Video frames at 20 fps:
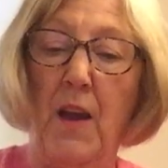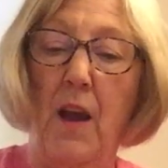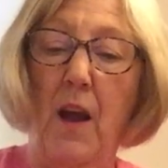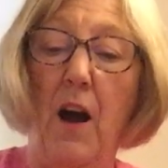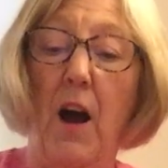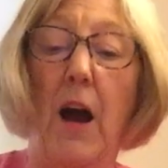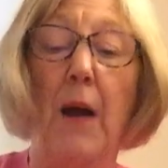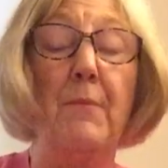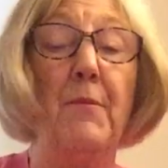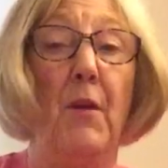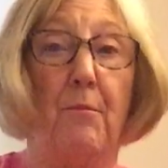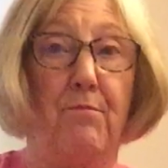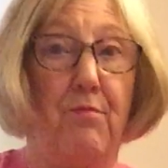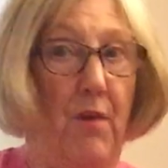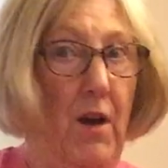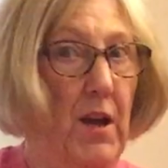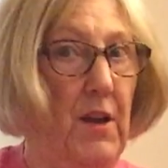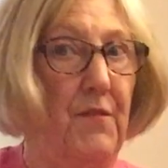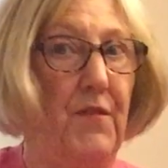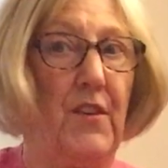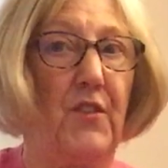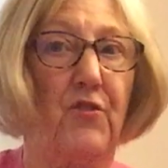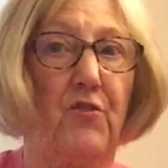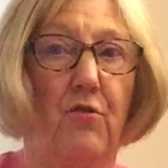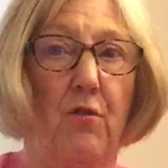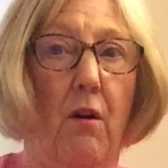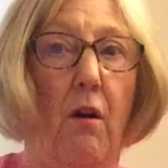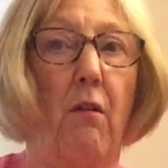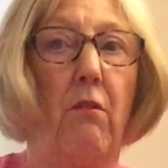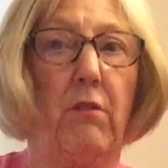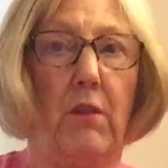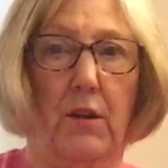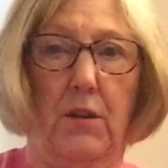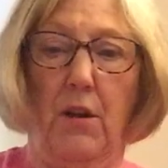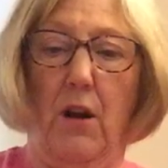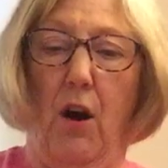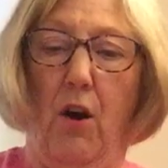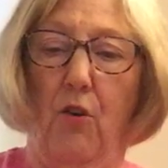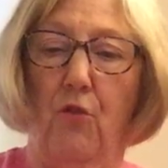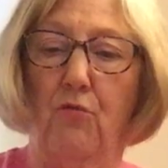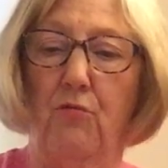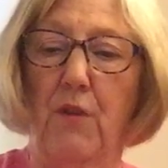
"I'm the bravest croc in the whole